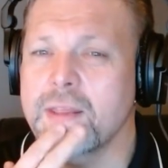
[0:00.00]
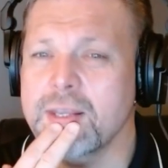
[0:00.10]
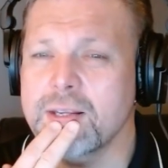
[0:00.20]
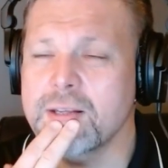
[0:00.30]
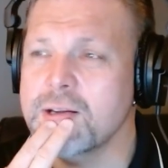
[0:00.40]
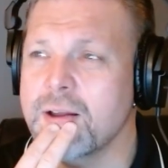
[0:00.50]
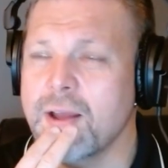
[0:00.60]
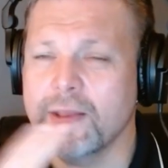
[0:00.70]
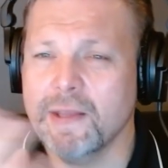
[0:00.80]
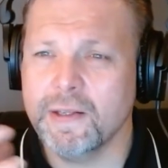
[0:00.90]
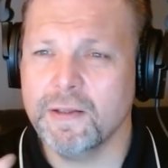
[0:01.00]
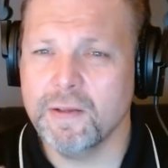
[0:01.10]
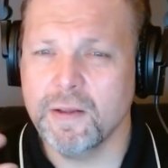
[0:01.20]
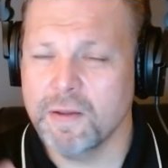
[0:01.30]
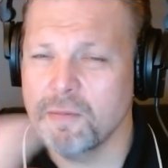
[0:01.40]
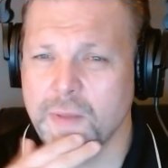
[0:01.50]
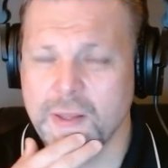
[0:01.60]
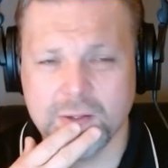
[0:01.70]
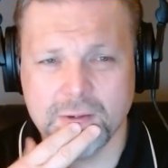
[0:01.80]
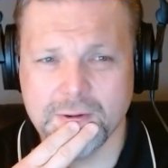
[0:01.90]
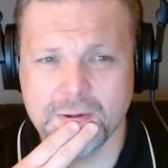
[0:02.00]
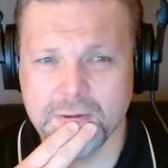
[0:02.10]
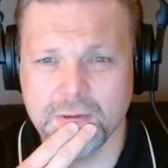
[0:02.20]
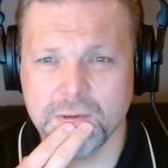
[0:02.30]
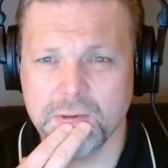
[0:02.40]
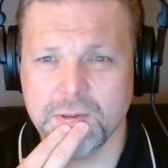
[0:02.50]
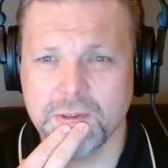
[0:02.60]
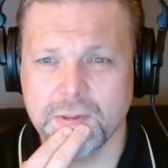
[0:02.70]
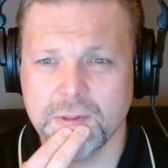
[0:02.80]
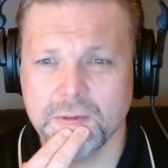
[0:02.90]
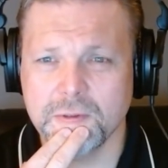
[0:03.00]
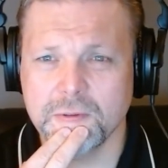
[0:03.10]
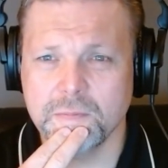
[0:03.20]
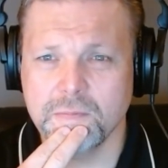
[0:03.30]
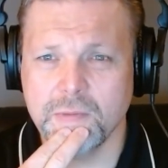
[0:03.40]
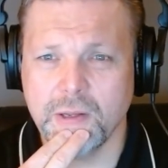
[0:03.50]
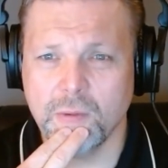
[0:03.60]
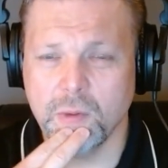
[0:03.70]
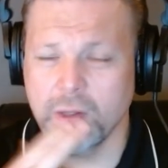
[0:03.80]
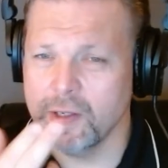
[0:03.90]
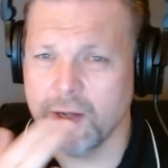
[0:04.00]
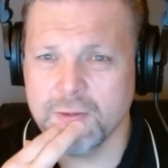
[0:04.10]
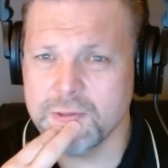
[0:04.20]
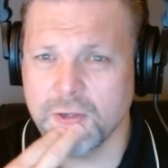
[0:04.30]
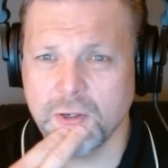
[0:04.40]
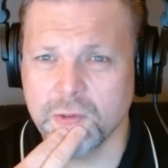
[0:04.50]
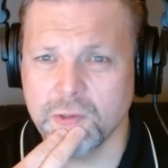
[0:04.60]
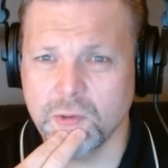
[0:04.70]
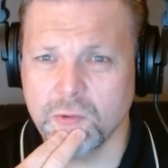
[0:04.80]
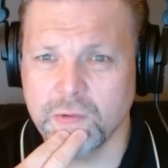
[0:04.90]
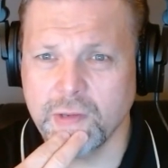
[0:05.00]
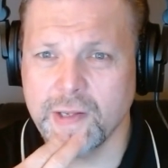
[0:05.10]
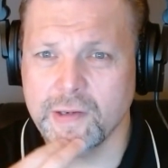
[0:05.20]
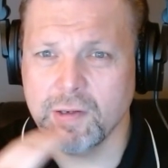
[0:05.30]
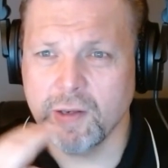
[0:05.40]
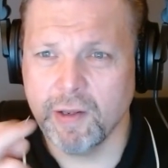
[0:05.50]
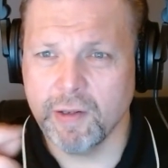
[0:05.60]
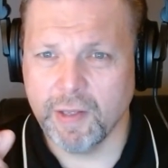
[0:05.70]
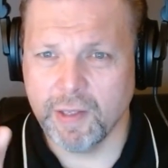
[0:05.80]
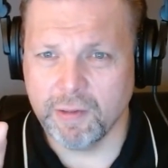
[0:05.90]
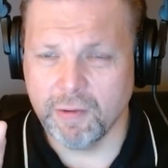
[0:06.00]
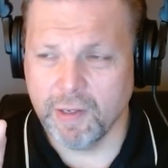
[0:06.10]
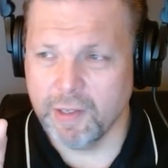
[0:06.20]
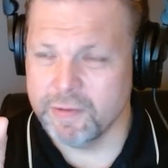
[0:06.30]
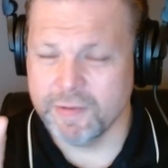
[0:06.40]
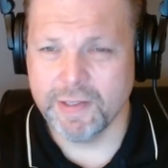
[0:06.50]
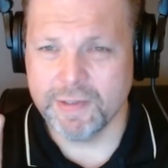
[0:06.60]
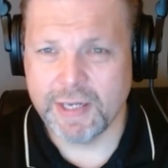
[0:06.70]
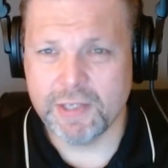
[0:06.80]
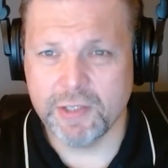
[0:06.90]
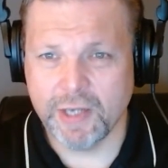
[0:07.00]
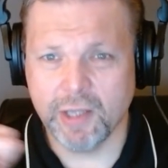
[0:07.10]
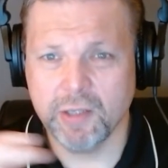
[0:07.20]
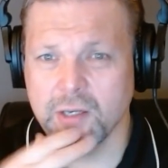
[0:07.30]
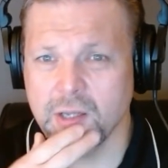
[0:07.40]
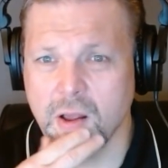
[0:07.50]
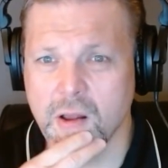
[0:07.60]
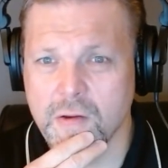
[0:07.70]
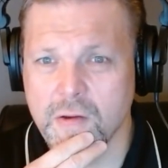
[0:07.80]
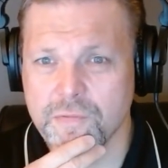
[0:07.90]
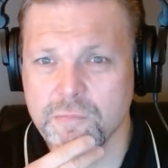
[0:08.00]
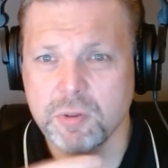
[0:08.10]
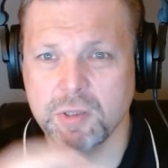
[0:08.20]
think Ben, you're well, and Cheryl, saying that it's the intentionality of